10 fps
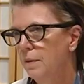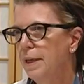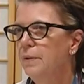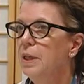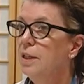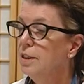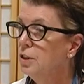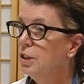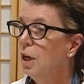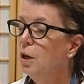Right.
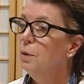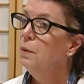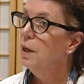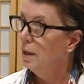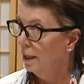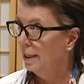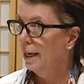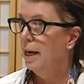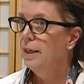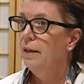So
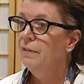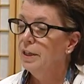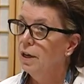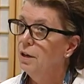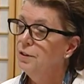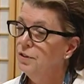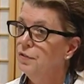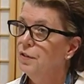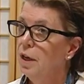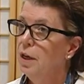again, if it goes
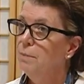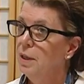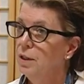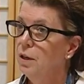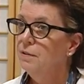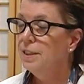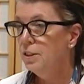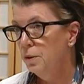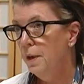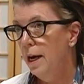from a low risk
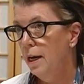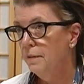to a high